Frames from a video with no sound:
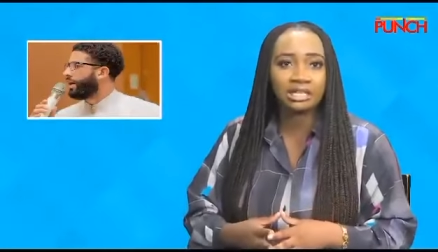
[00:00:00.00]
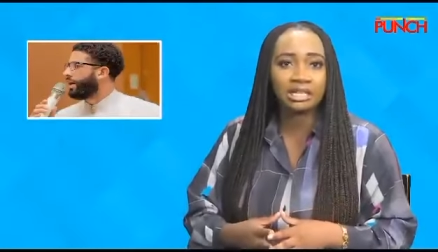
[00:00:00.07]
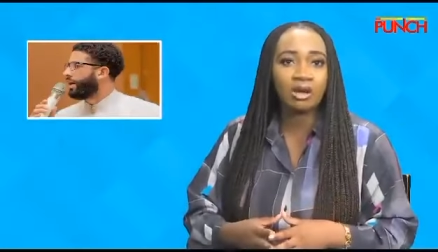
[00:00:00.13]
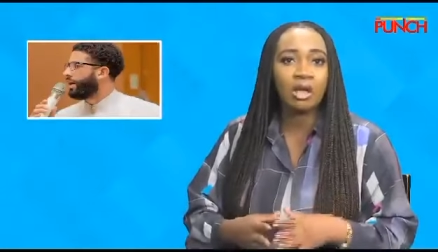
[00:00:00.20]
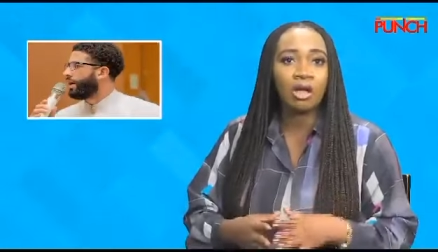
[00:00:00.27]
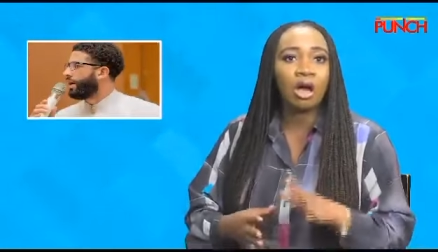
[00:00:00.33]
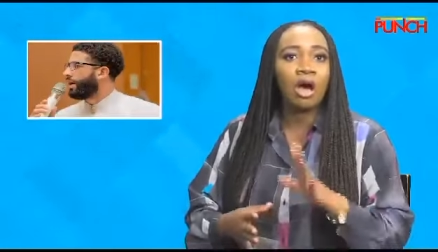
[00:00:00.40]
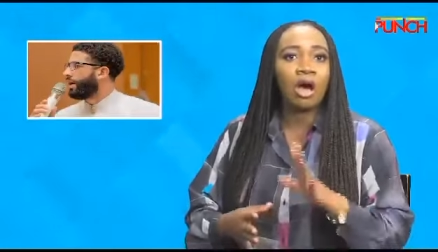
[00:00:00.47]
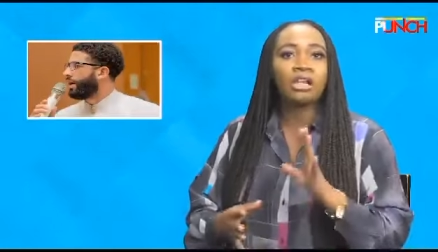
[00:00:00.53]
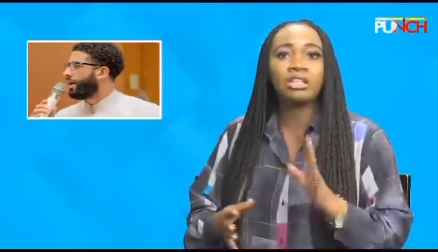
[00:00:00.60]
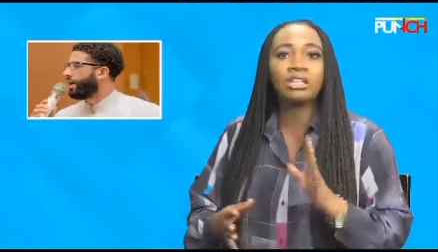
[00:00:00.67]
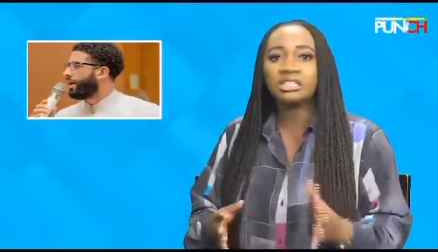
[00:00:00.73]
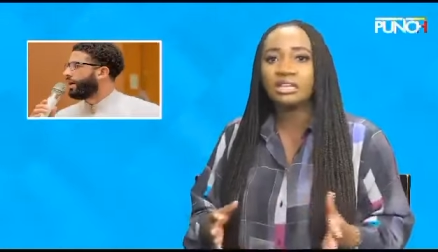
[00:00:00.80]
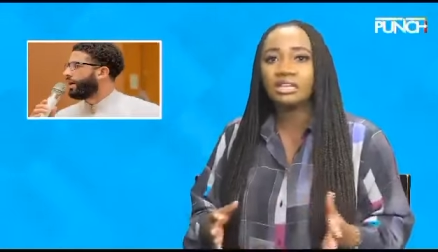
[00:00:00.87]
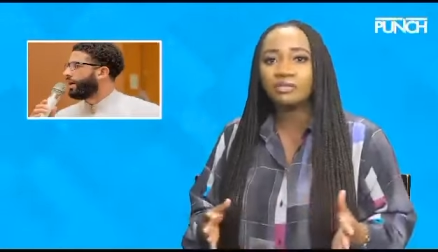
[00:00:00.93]
Now, on
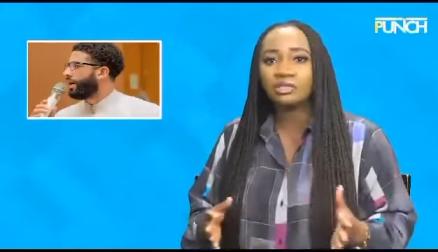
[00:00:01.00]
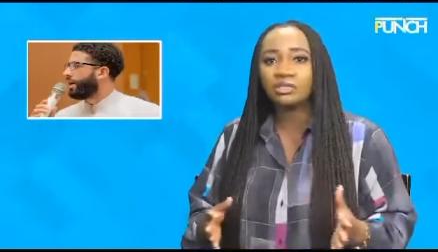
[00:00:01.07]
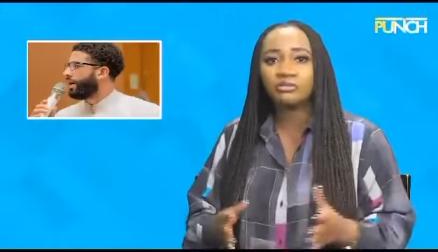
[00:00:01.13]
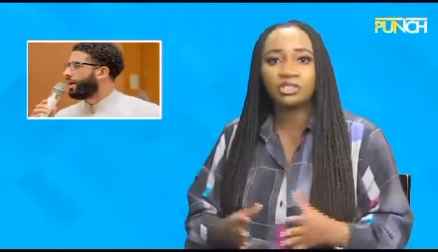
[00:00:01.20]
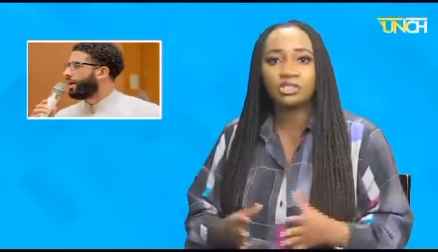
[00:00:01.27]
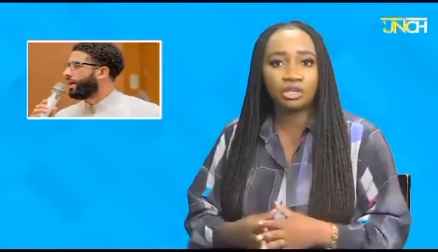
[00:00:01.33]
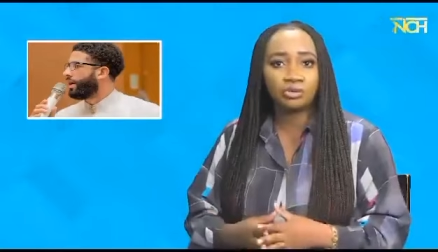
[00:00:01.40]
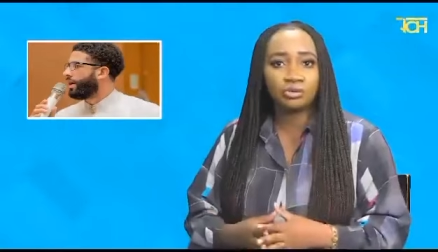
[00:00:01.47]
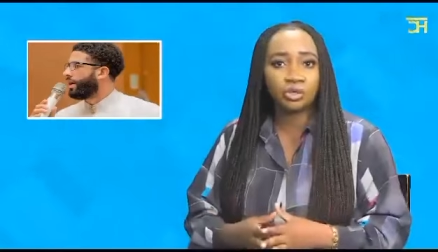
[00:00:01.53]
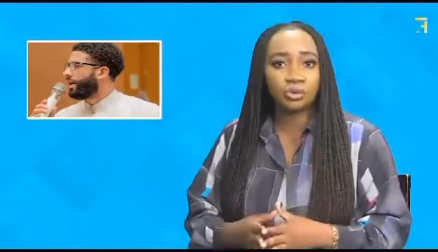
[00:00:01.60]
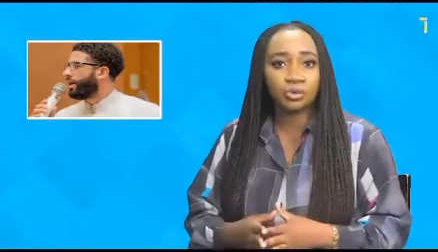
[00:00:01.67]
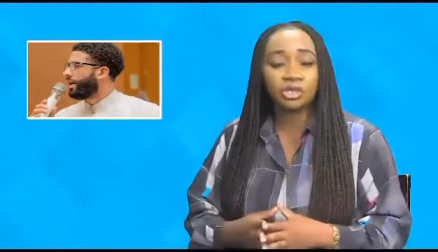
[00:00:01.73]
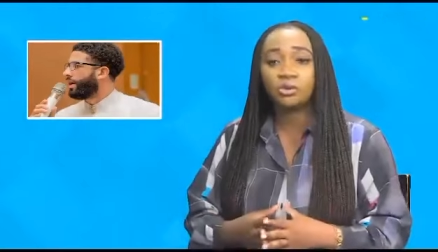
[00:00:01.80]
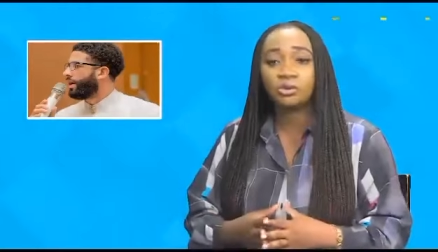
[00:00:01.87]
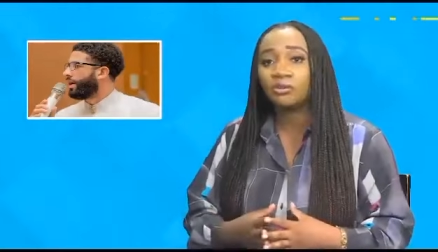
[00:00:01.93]
the 7th of January
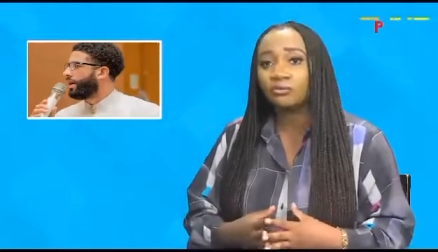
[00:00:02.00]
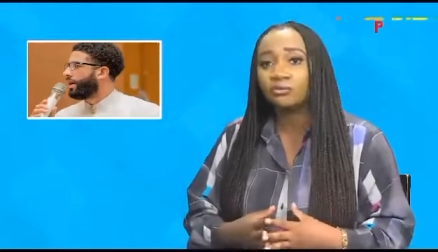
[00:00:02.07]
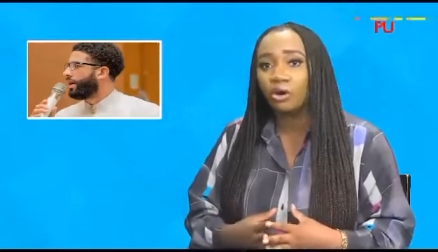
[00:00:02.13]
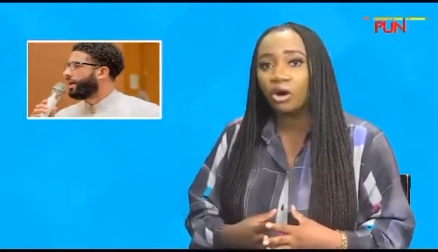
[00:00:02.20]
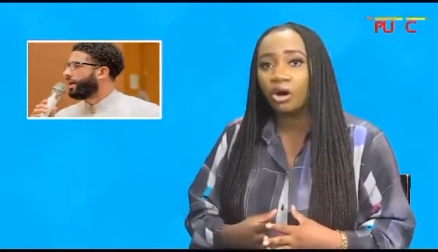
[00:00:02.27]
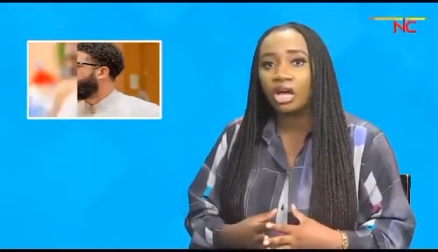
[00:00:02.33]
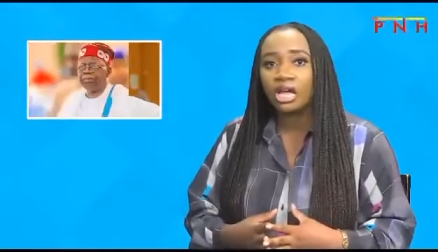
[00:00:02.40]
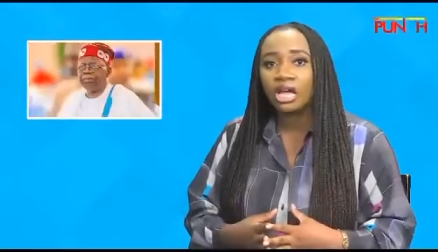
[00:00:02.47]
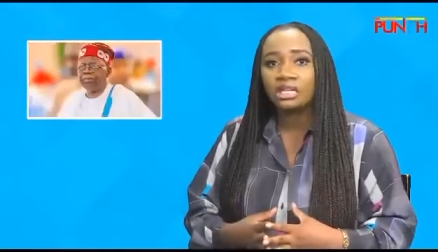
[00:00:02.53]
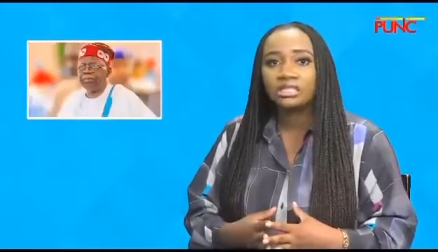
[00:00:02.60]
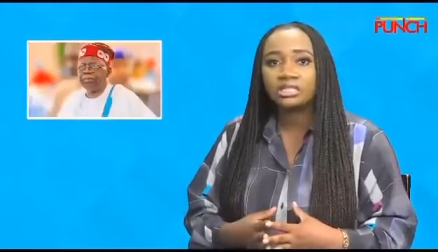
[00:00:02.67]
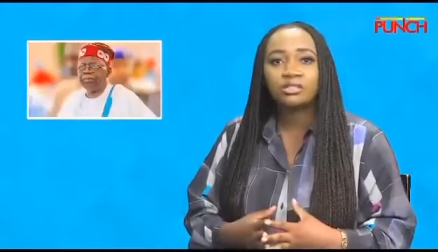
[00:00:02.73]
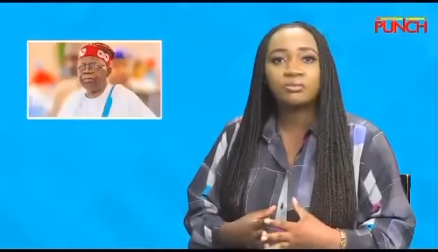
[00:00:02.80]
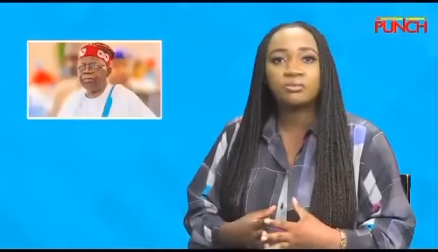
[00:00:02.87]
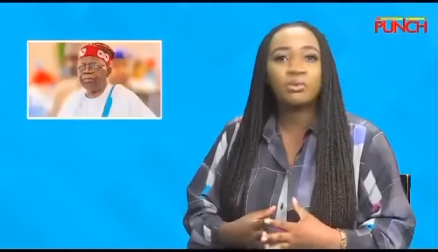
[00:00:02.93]
2024,
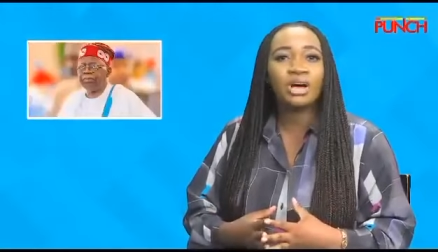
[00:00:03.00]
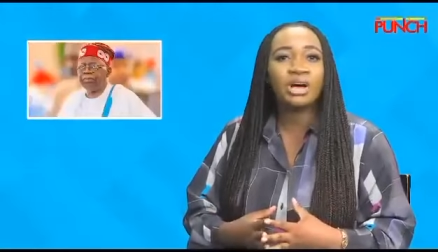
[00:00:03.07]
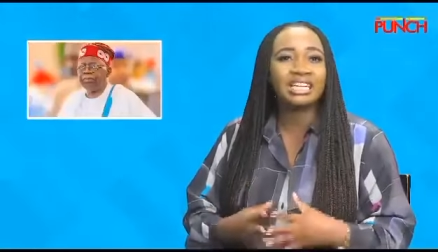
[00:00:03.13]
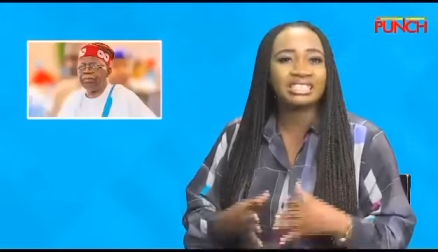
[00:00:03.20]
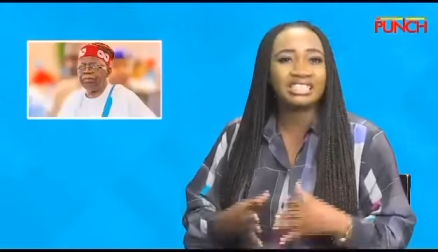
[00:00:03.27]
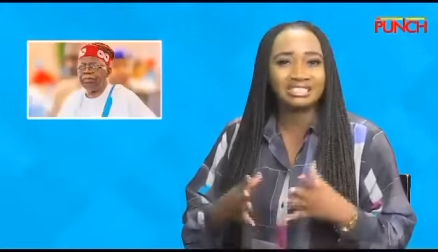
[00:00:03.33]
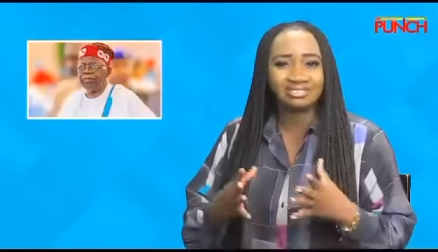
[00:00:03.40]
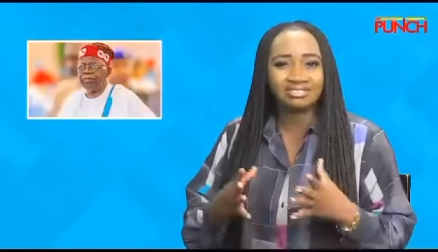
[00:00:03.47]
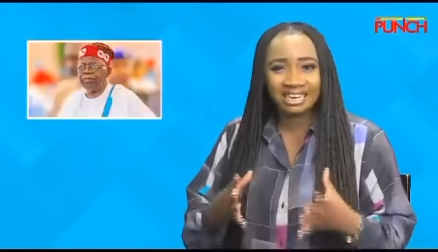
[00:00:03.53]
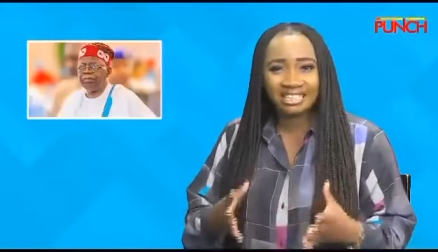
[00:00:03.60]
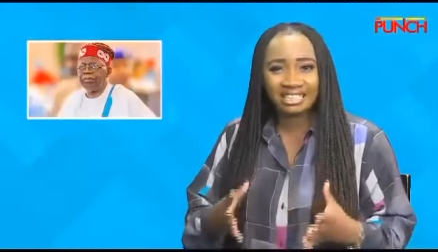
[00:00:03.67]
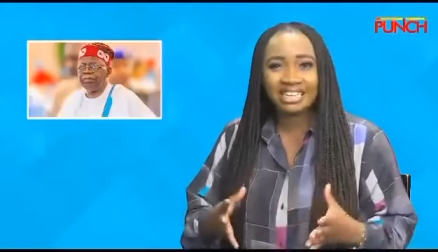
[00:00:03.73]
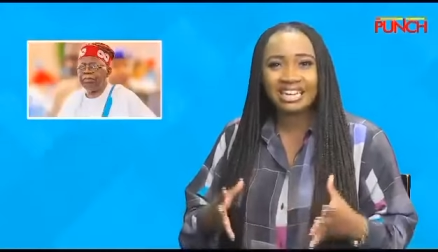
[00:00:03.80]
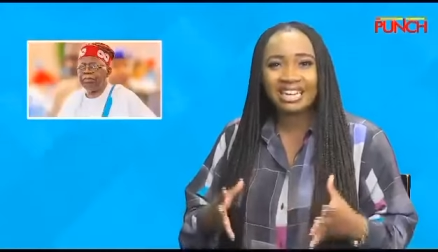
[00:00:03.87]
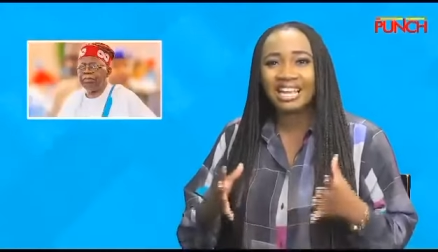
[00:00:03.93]
Tinubu had
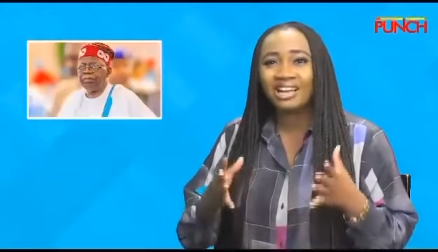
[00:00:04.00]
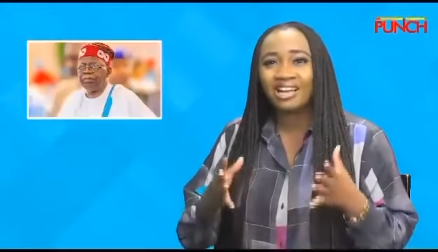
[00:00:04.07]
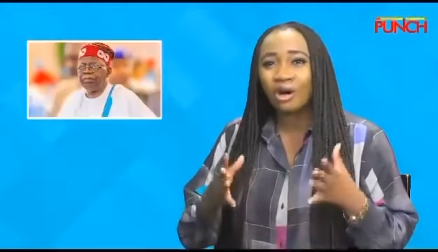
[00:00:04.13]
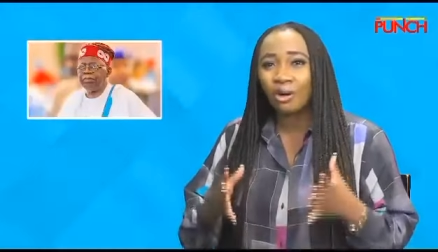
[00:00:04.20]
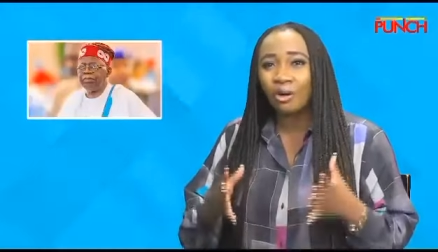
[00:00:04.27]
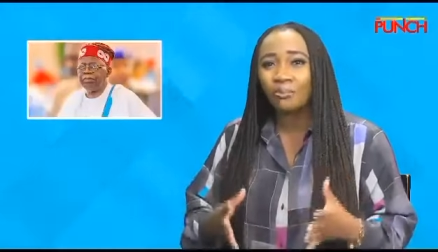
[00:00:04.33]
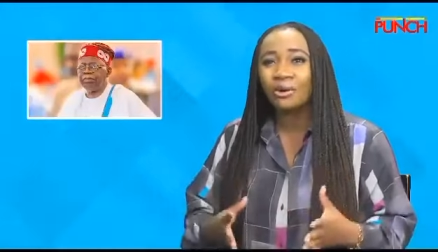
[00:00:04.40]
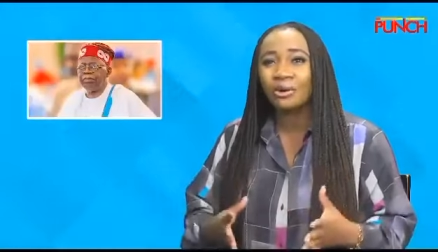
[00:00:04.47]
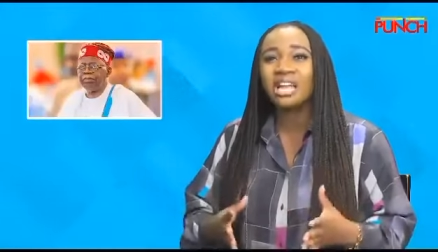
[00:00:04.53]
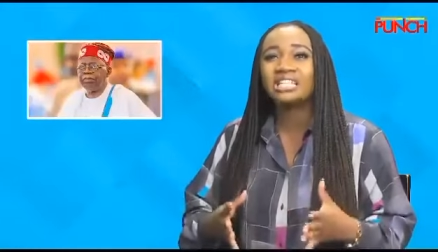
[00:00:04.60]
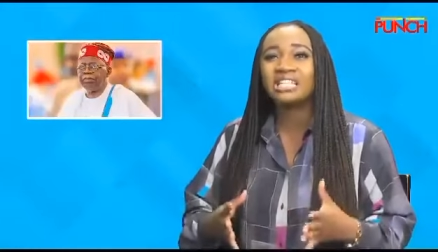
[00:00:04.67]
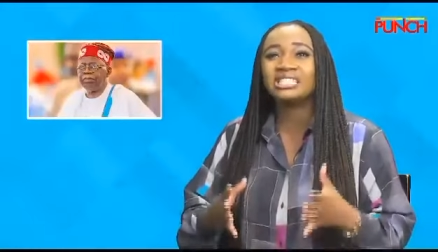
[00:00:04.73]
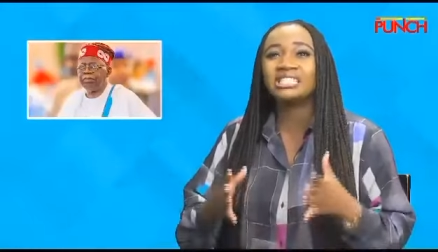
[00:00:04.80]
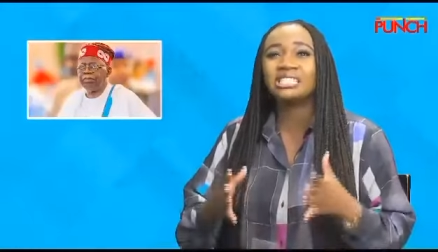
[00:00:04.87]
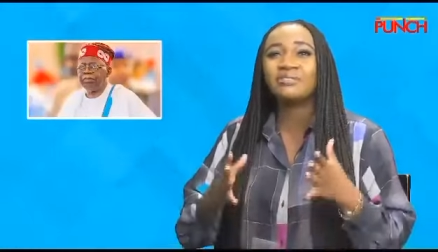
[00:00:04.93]
directed a
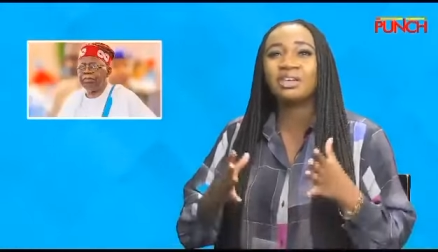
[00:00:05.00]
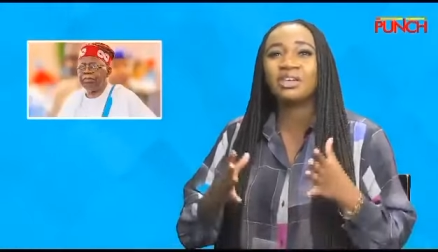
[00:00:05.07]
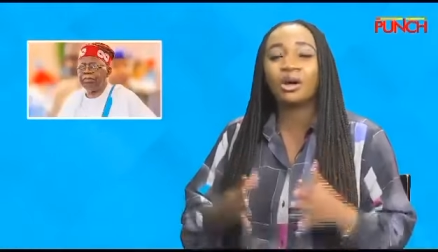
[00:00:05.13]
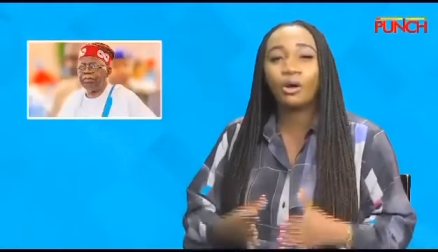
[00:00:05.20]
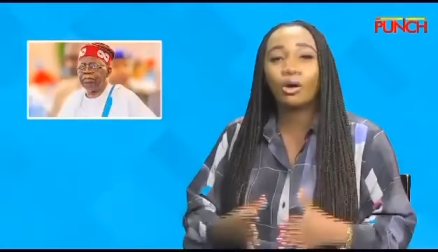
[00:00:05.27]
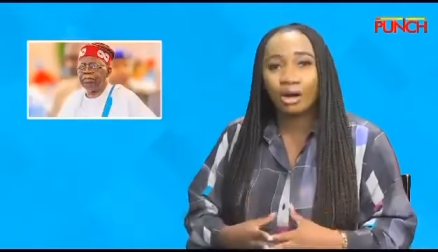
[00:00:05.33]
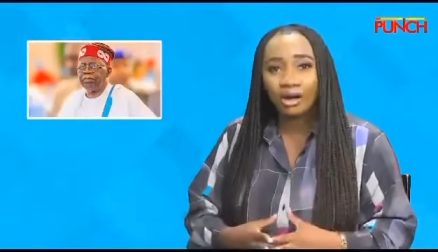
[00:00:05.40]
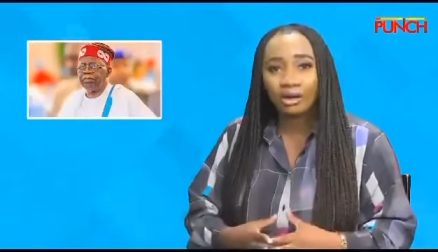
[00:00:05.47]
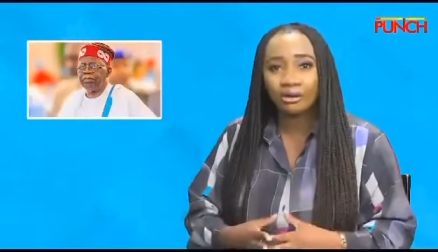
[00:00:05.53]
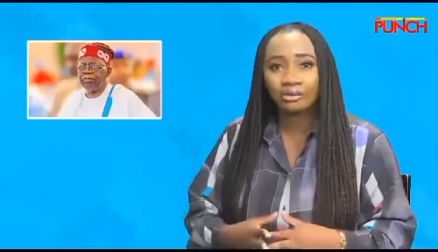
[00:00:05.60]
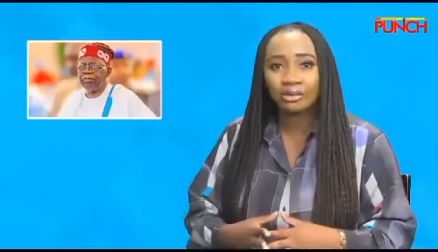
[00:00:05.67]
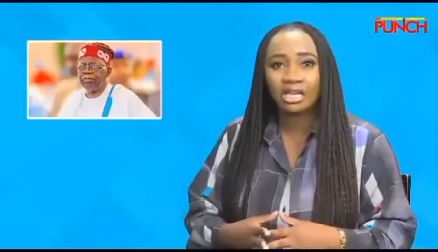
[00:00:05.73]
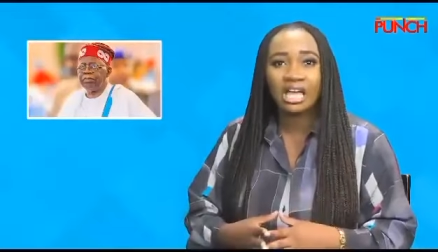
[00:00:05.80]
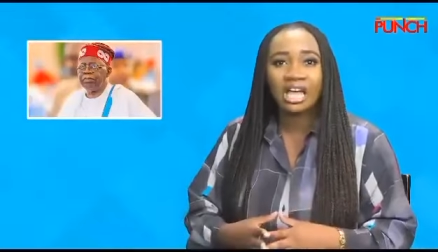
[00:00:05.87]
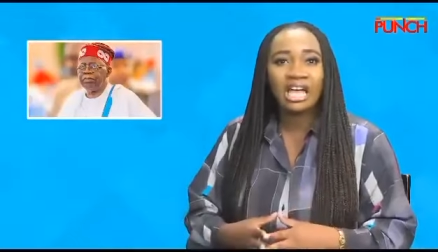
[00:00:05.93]
comprehensive inquiry